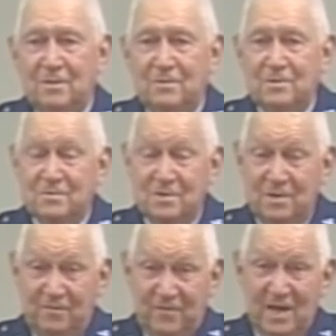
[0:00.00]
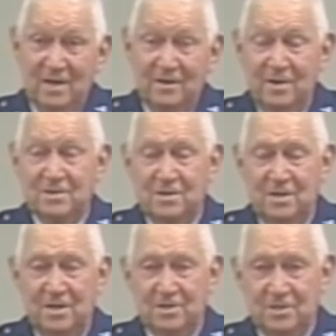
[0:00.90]
which was the final
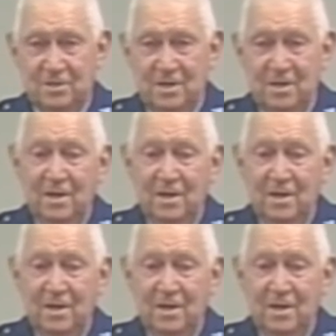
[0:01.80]
destination.